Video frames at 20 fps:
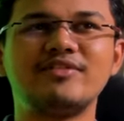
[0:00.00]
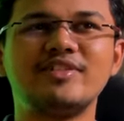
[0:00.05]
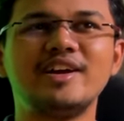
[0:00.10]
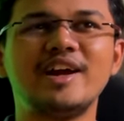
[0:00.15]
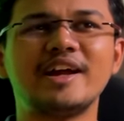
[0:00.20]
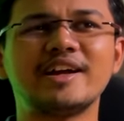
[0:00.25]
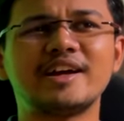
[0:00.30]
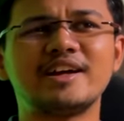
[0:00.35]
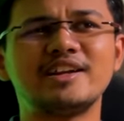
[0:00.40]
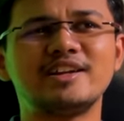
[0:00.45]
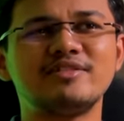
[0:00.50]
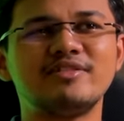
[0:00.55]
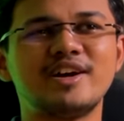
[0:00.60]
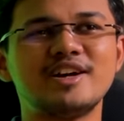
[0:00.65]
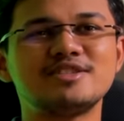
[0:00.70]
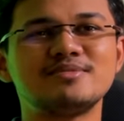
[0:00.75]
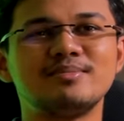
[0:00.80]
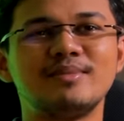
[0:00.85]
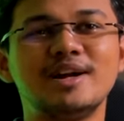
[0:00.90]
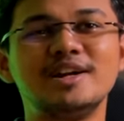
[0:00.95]
way i can
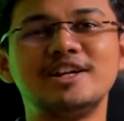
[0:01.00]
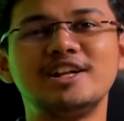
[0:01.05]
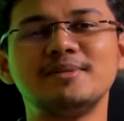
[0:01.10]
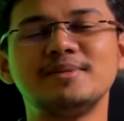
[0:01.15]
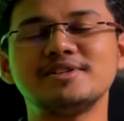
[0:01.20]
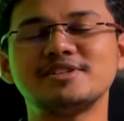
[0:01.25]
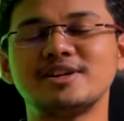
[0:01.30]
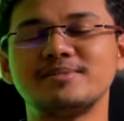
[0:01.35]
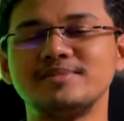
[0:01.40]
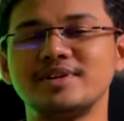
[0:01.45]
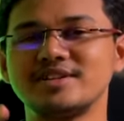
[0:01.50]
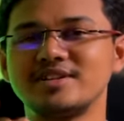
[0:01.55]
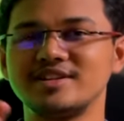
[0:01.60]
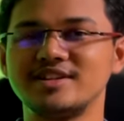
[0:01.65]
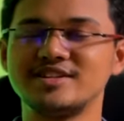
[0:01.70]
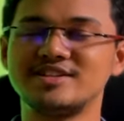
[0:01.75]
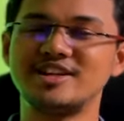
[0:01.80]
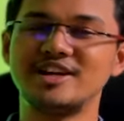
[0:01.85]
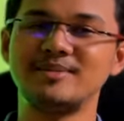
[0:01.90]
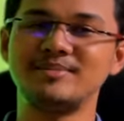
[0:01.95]
revise multiple subjects in
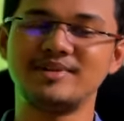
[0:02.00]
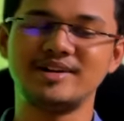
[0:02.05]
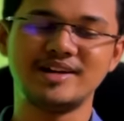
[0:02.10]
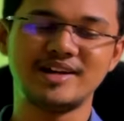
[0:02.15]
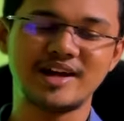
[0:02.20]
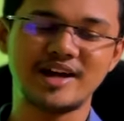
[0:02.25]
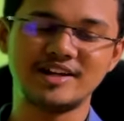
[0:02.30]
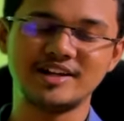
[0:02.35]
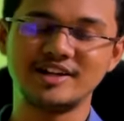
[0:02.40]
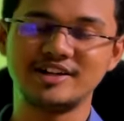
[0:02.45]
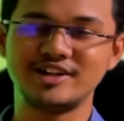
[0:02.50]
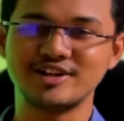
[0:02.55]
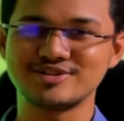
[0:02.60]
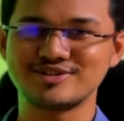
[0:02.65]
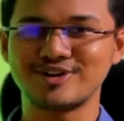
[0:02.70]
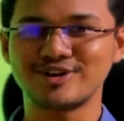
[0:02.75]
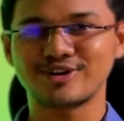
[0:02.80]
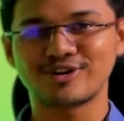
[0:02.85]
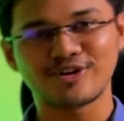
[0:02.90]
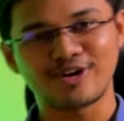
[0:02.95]
the same day and it does
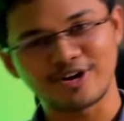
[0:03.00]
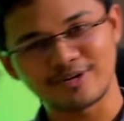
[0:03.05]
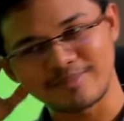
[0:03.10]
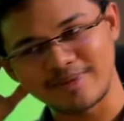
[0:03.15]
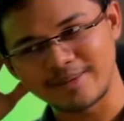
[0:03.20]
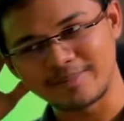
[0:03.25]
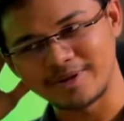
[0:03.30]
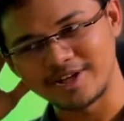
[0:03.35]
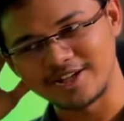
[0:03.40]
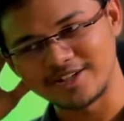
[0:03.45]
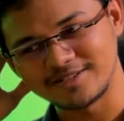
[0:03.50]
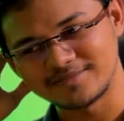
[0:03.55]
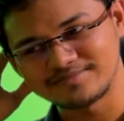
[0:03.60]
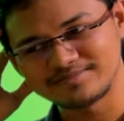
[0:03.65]
not clog my brain